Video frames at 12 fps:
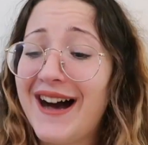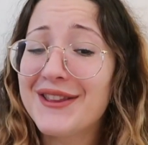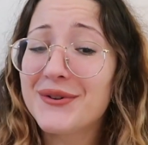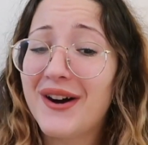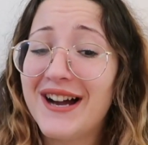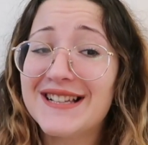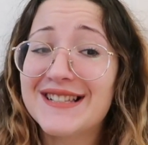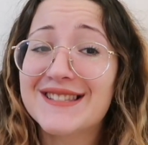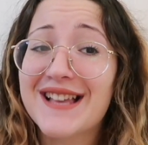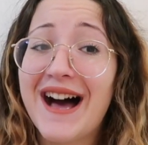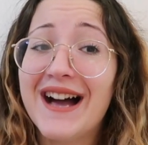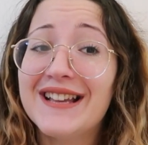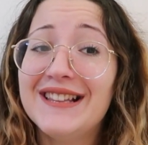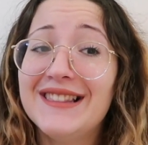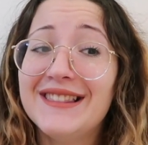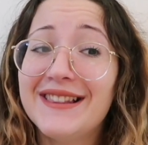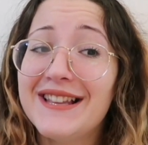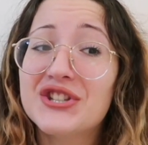Otherwise, I
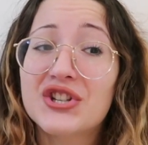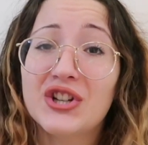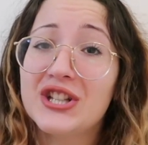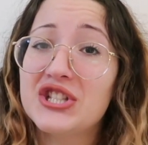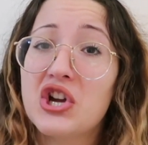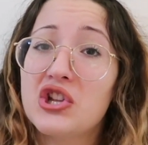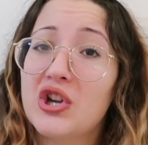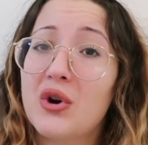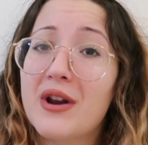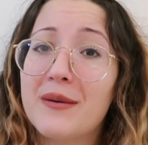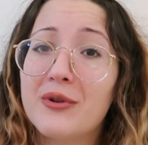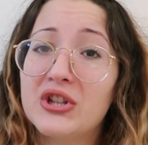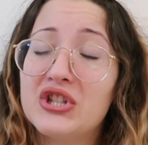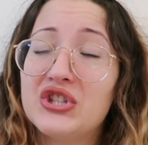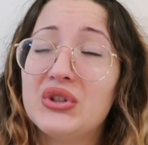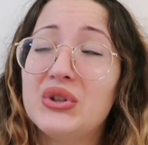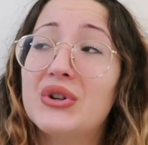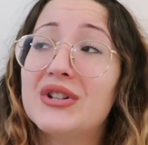literally don't know what I'm gonna
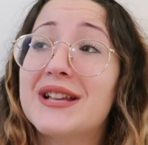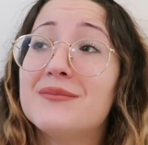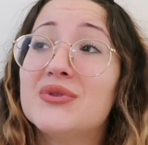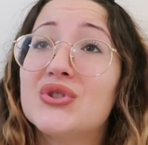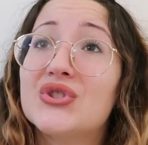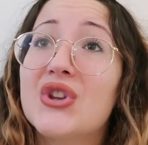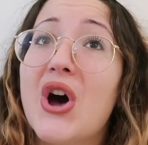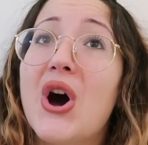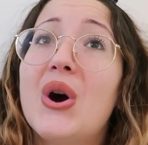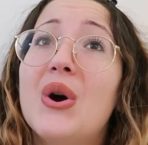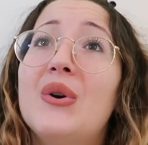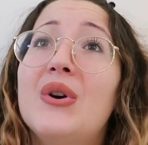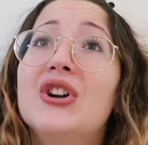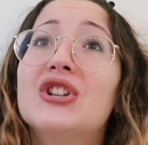do because I'm so